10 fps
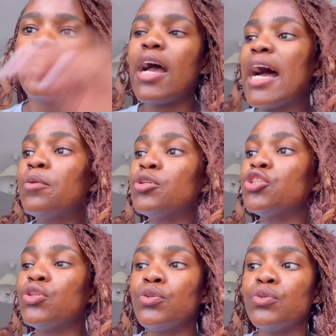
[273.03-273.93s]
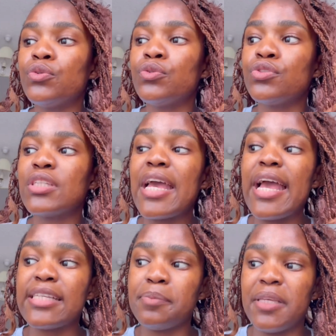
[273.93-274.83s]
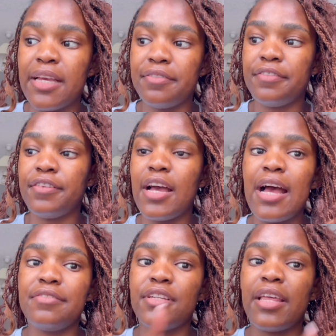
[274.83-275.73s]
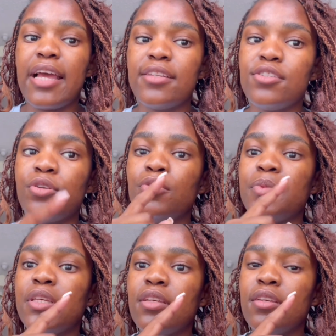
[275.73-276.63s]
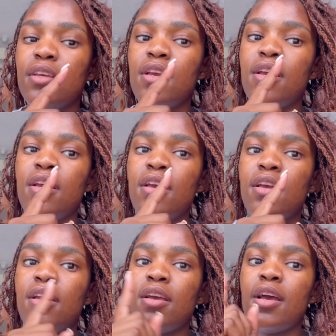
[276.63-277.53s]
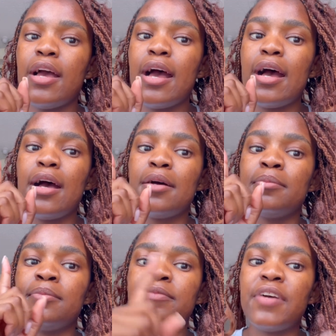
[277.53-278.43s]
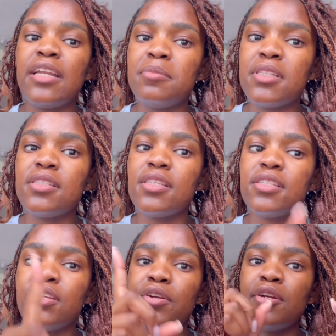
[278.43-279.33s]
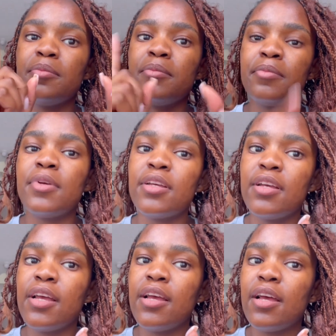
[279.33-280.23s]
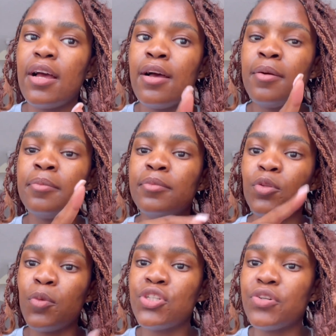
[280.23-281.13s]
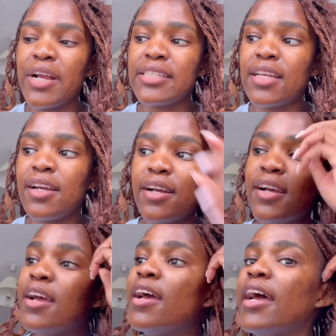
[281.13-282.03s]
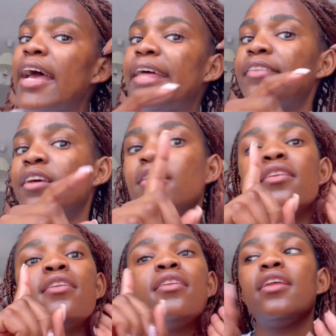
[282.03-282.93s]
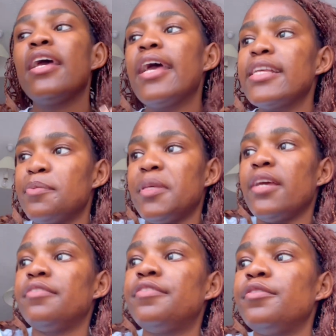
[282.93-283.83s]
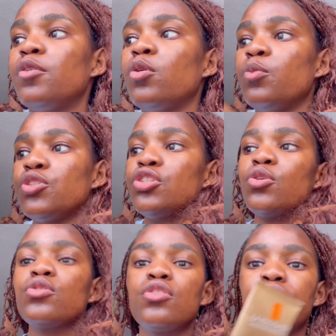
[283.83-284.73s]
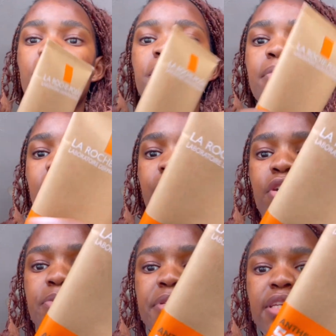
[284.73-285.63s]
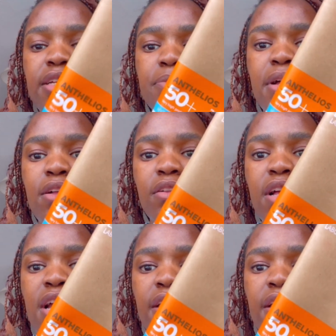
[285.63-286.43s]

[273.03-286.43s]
I would use SPF after that. So it'll be vitamin C serum, the moisturizer, and then SPF, which is also from La Roche-Posay as well.